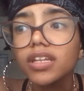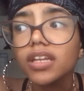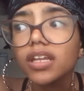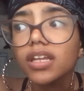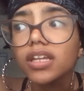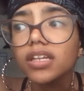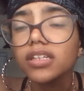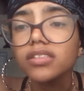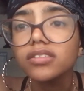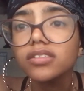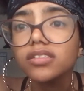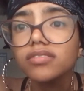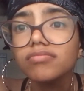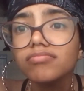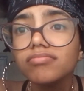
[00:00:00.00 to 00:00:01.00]
and
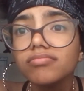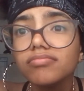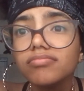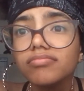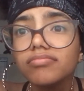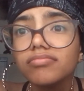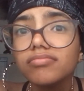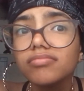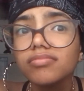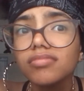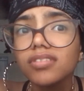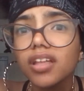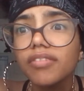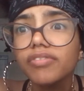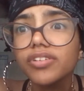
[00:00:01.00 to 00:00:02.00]

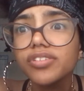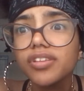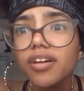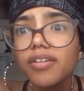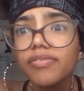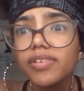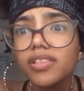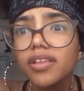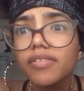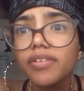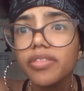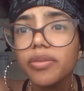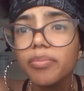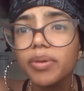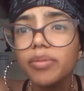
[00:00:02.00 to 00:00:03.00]
love yourself and love
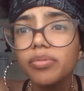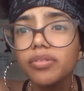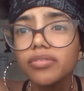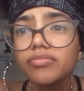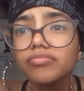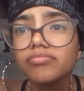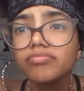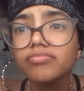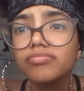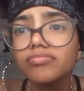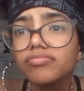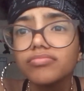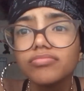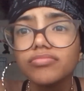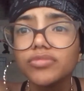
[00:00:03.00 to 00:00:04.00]
other people.
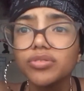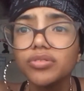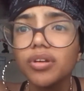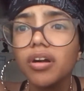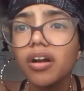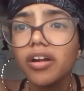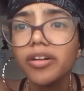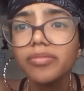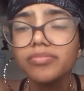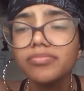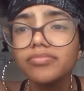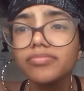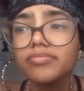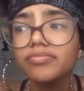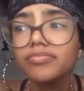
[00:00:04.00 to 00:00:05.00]
Do no harm.
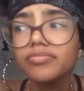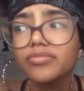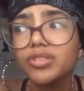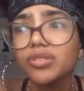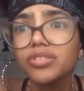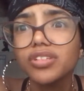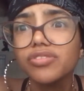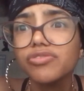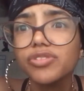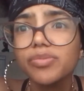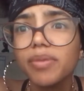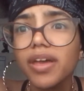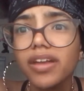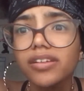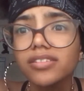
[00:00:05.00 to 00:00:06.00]
Don't
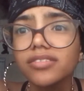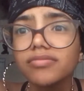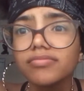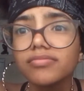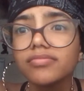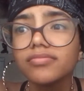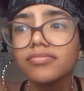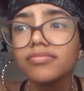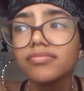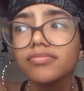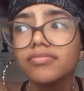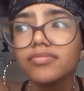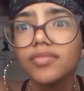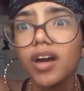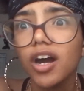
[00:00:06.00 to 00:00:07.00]
disrespect.
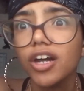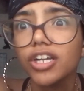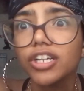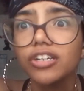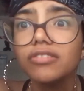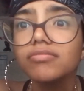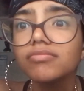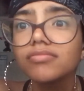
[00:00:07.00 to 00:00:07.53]
Honor.